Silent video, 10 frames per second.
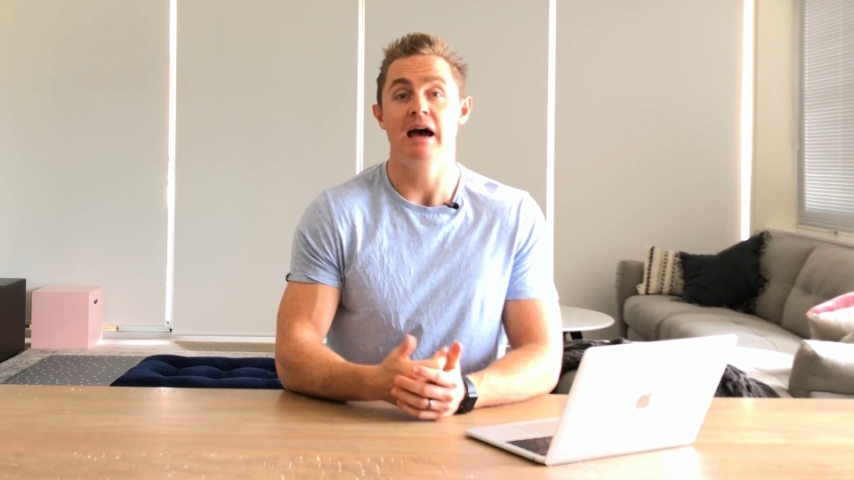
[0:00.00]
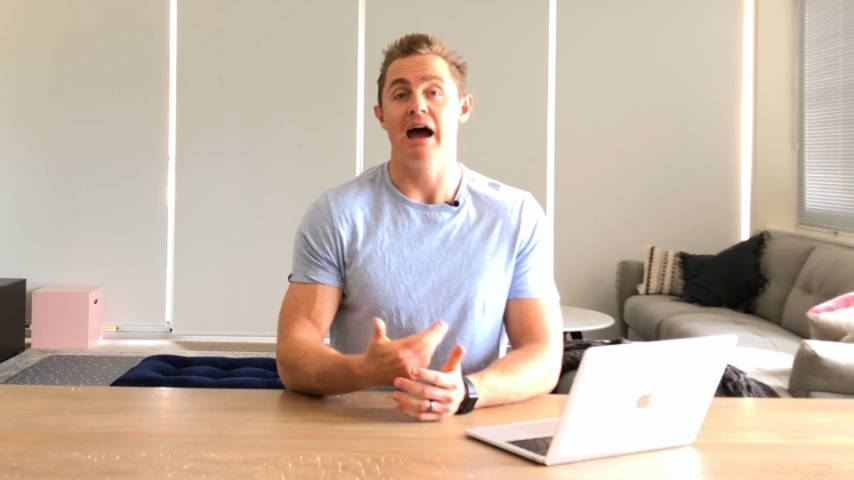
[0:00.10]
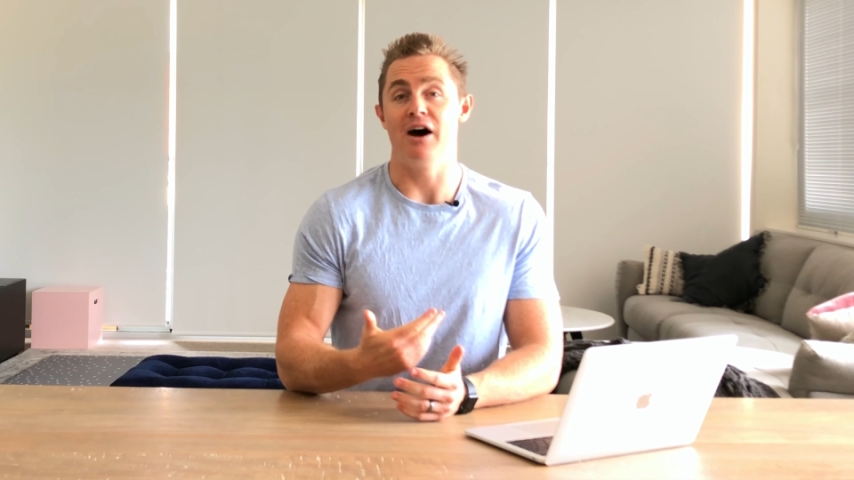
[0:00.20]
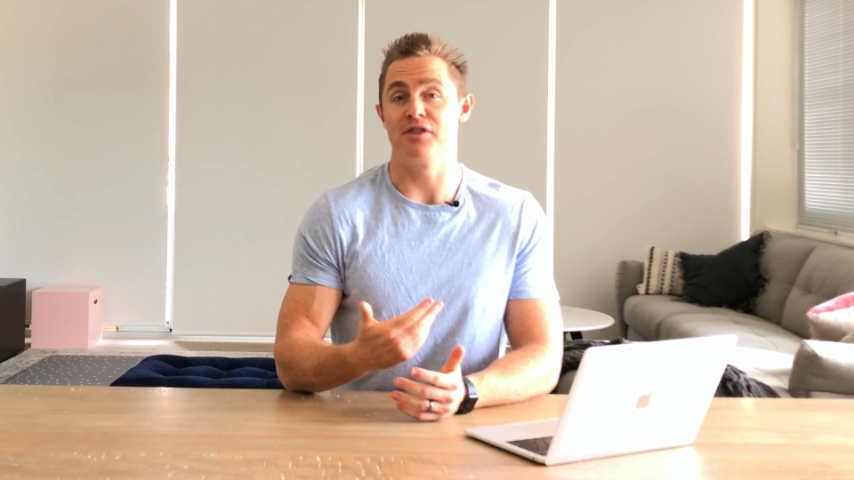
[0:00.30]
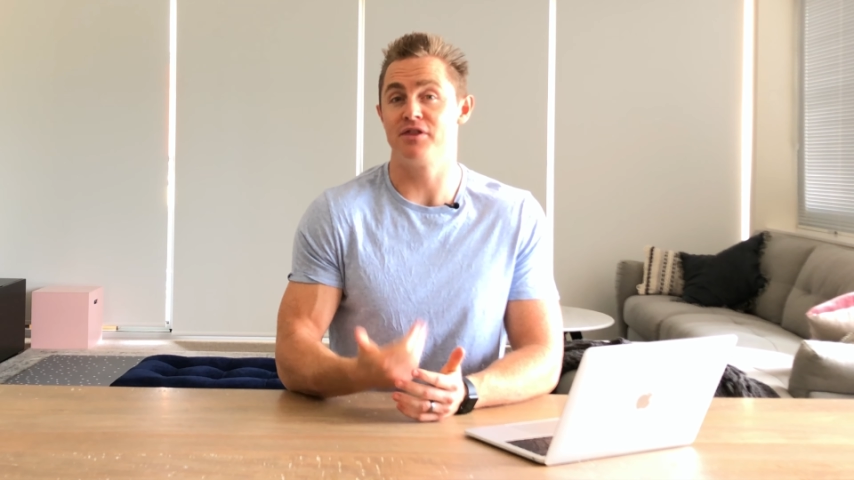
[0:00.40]

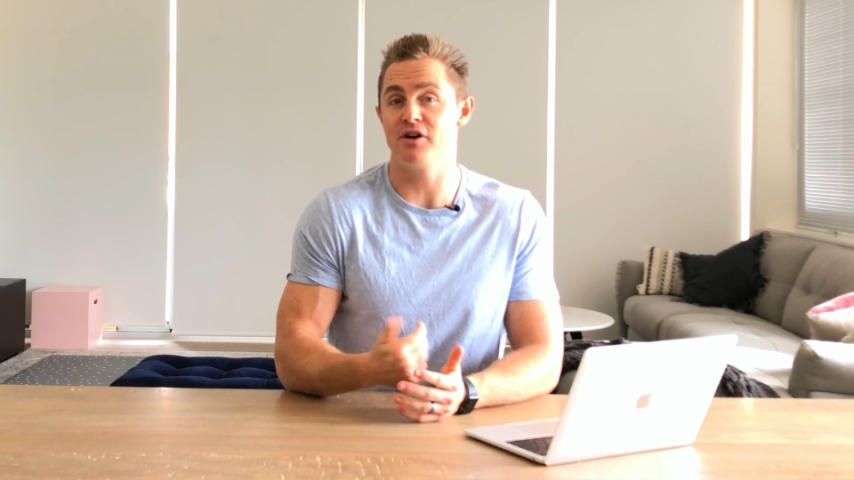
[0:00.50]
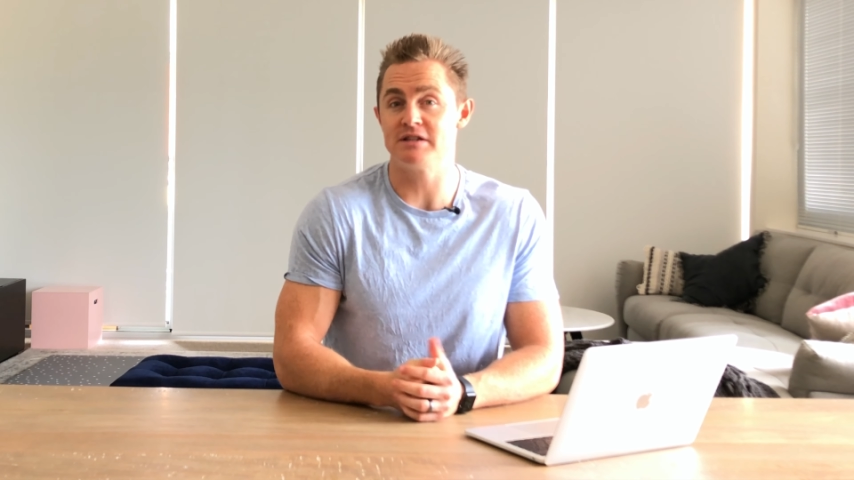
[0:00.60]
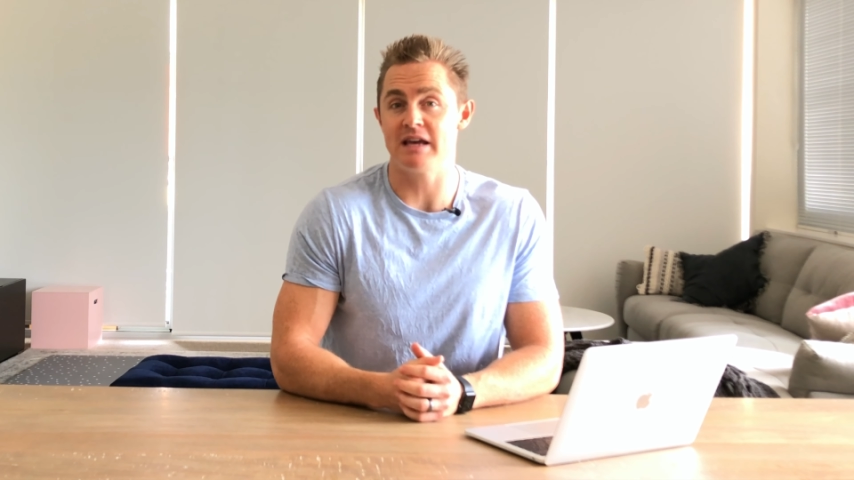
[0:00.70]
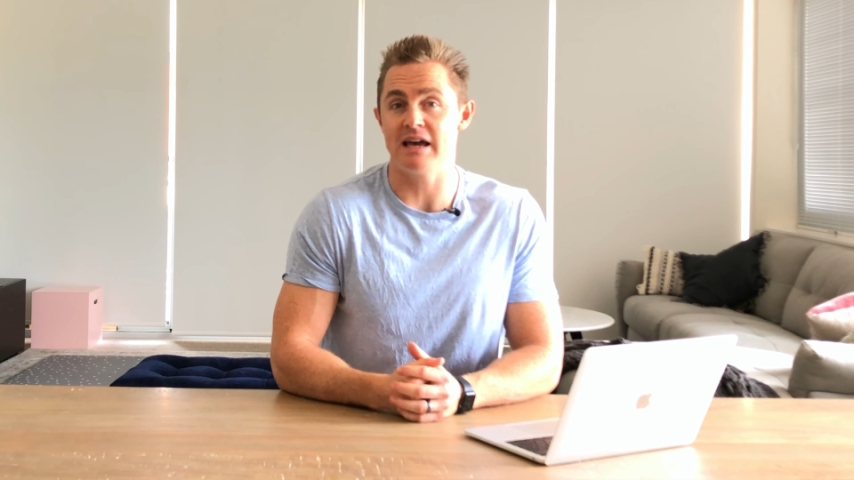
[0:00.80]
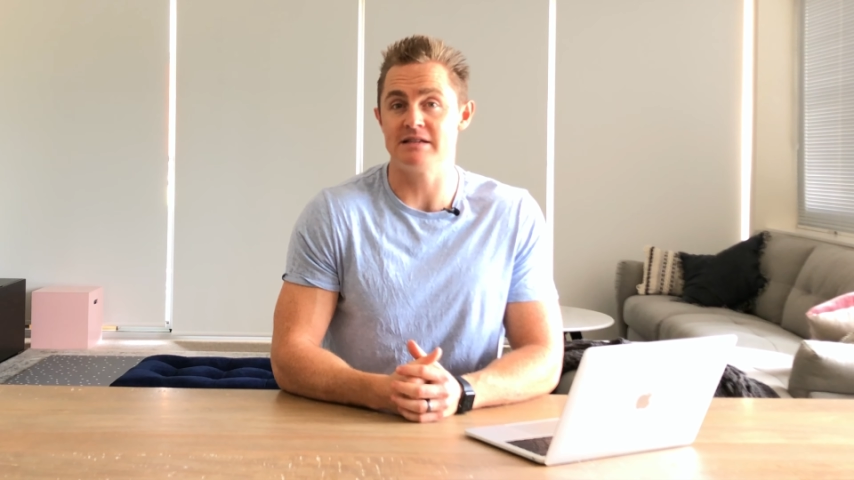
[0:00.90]
Our third
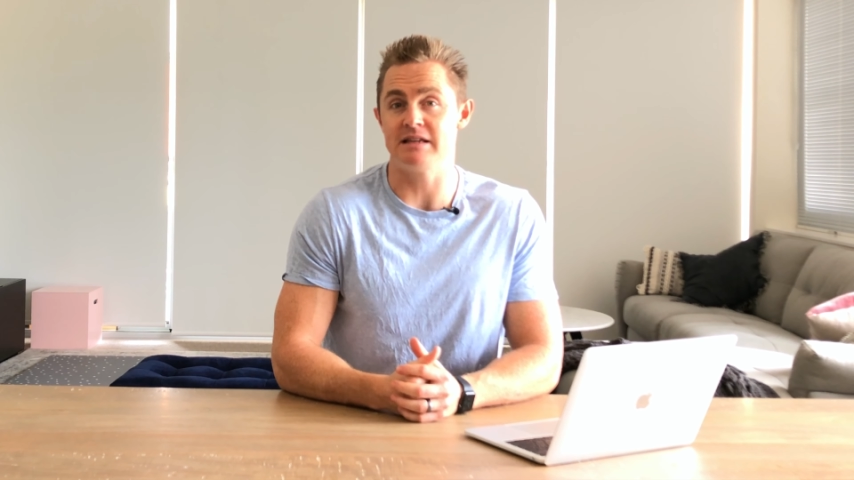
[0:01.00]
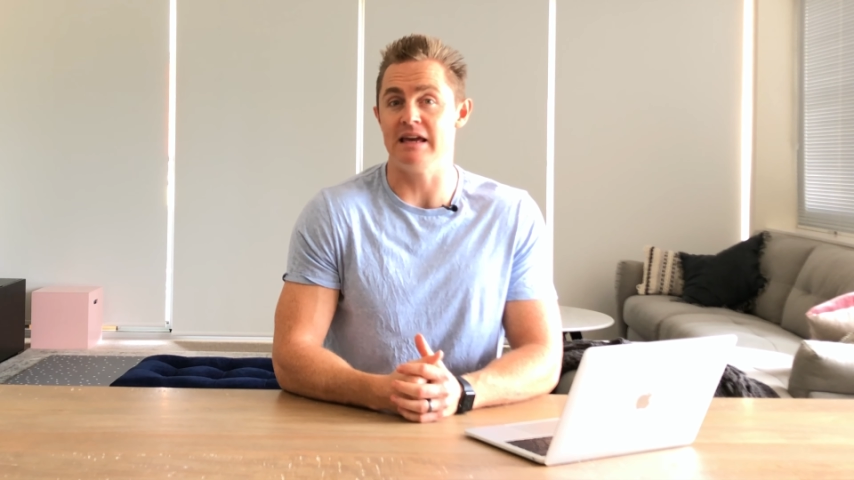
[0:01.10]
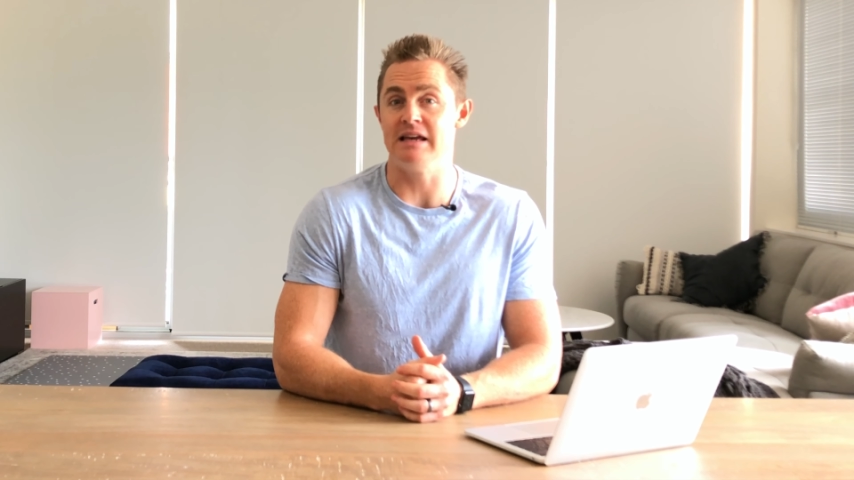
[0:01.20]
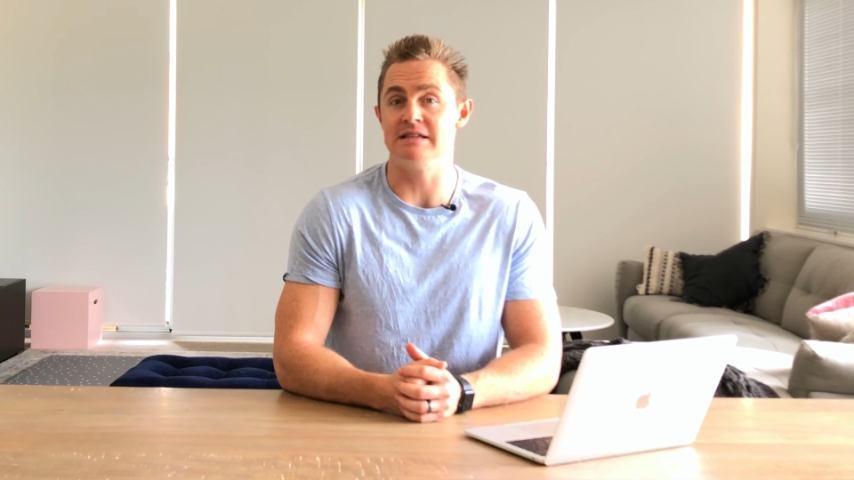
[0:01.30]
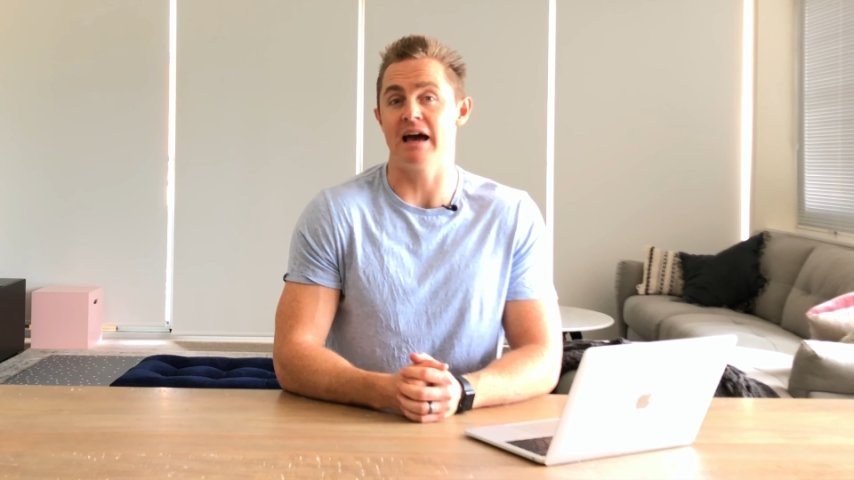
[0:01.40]
test
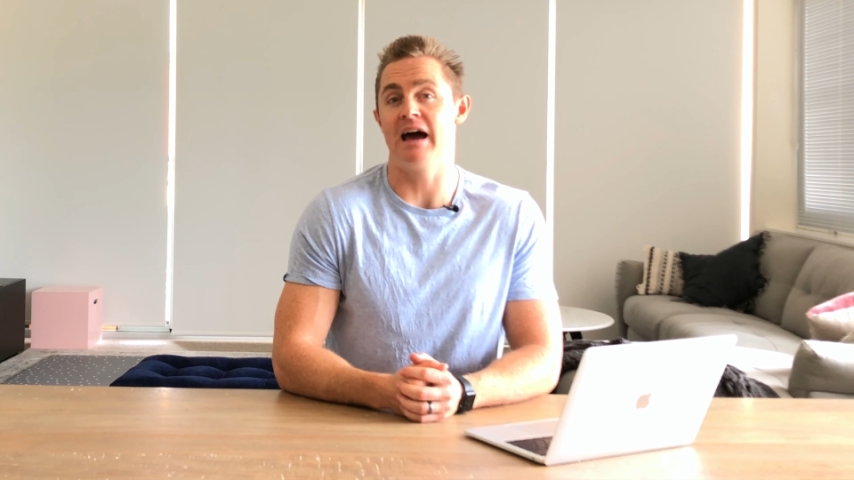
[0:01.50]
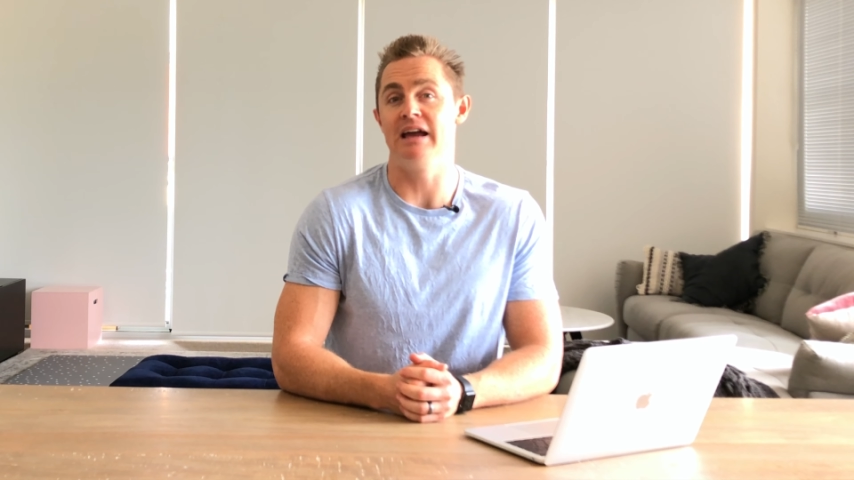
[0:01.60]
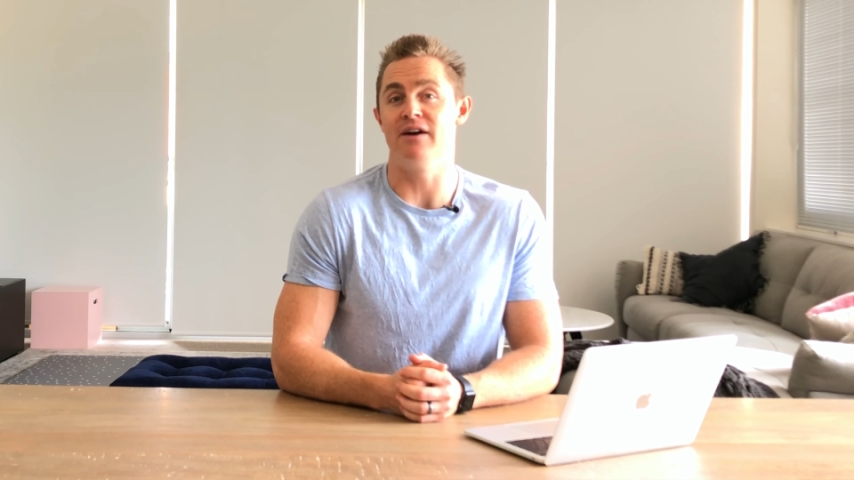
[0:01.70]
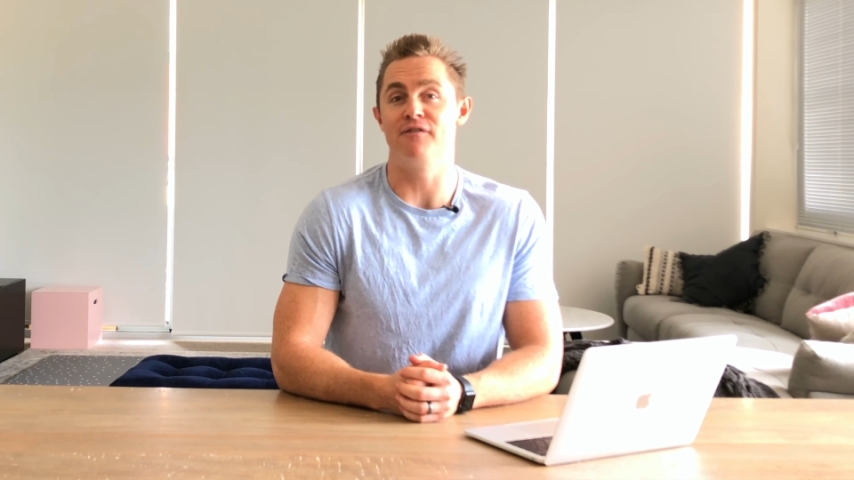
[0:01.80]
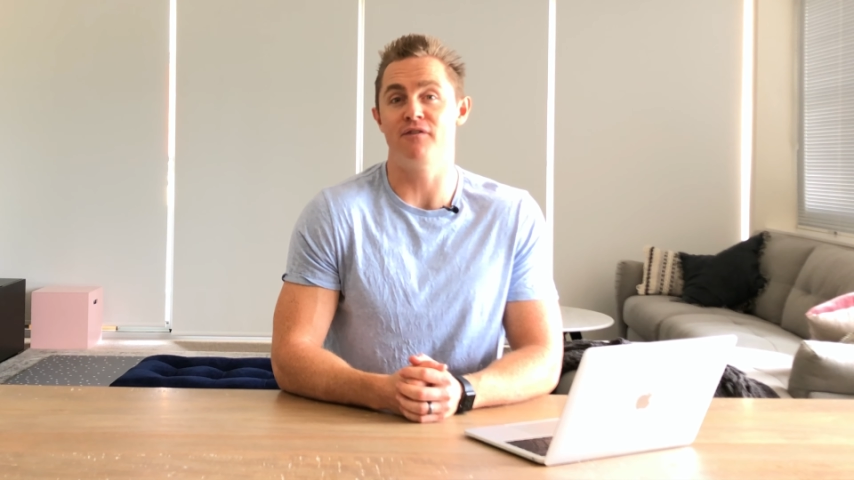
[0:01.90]
is a